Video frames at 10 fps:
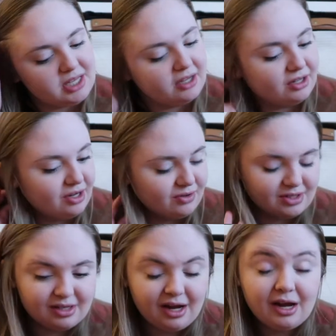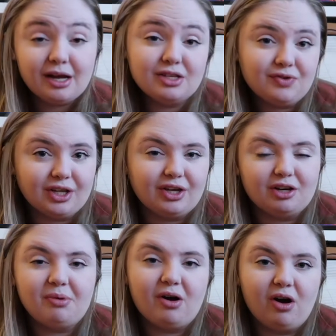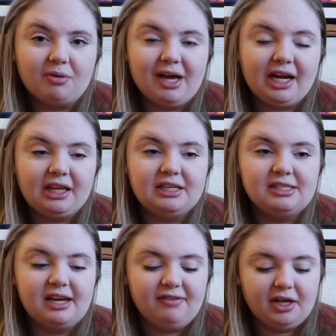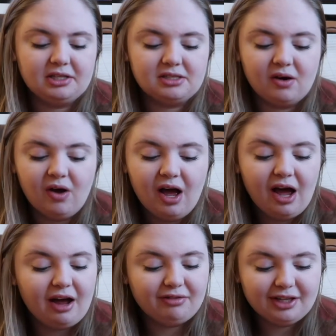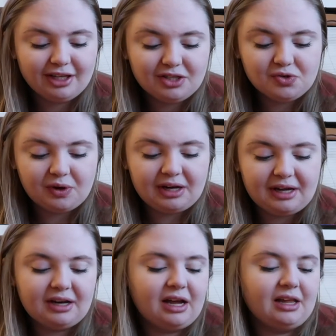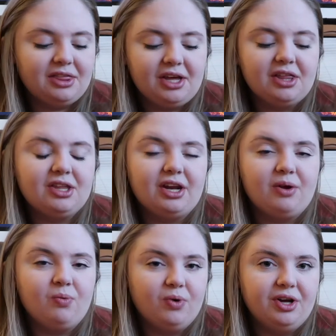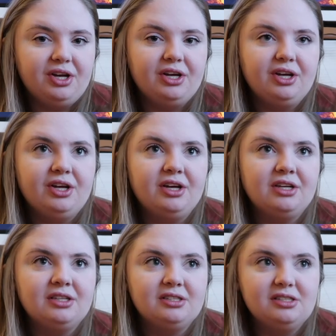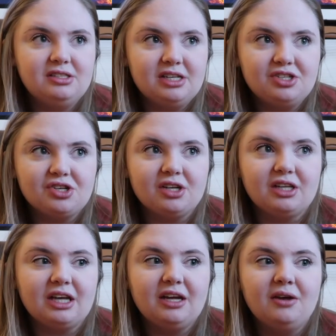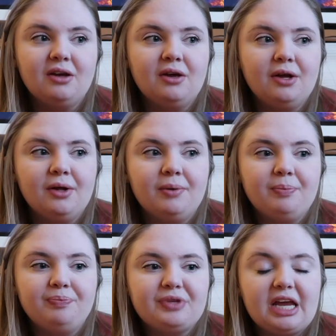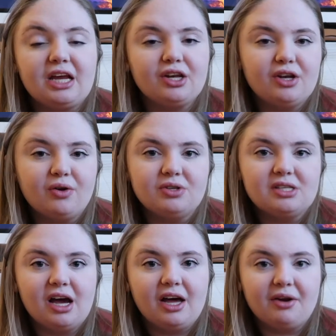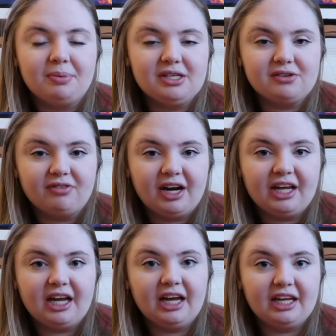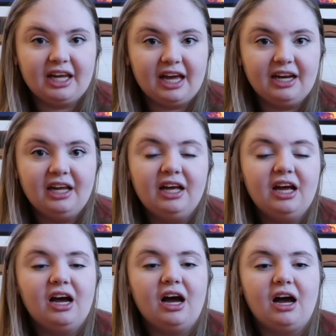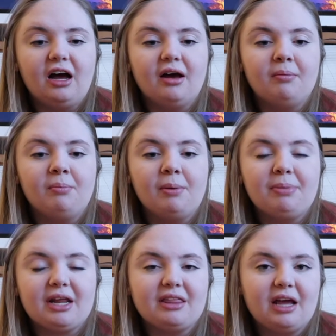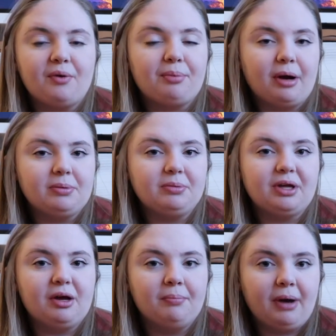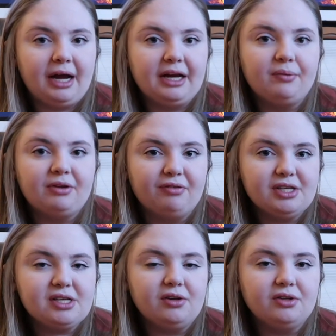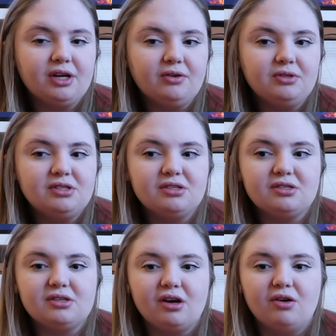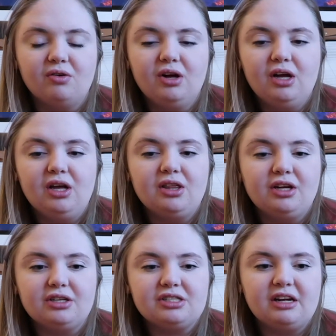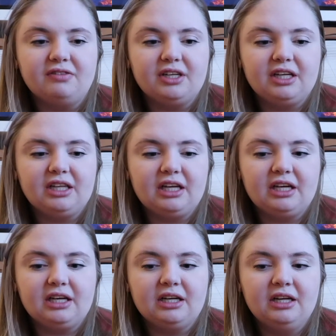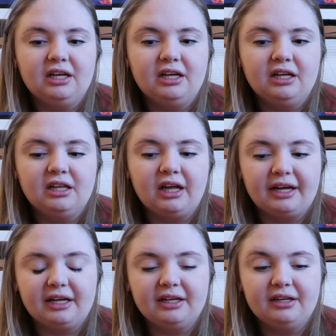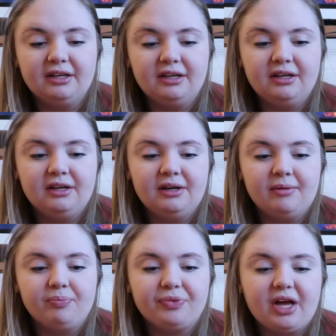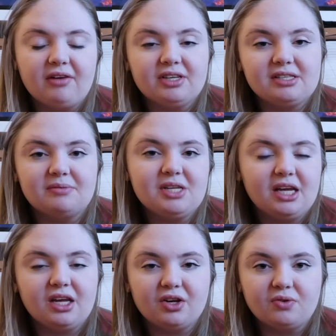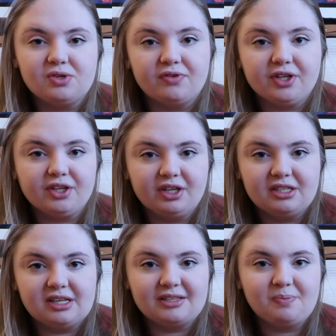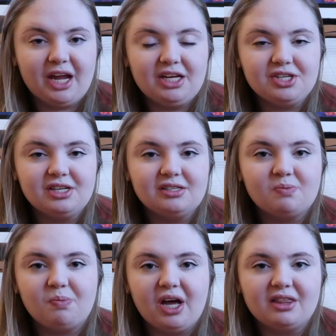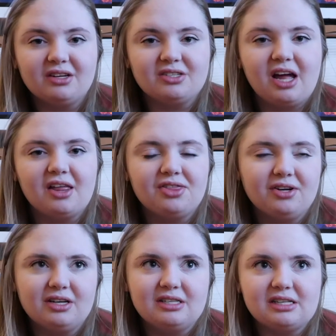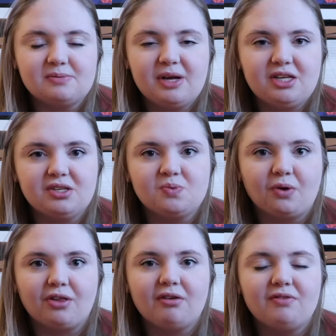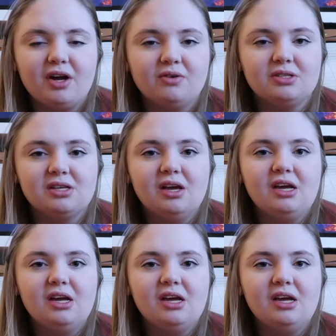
like GoodNotes is really good about automatically saving. So I've really enjoyed it. I think that I would digitally take notes on a piece of writing again, but I think I would probably combine it with physical notes. So there's definitely, like, obviously I'm taking notes over 36 pages, but there's not 36 pages worth of notes.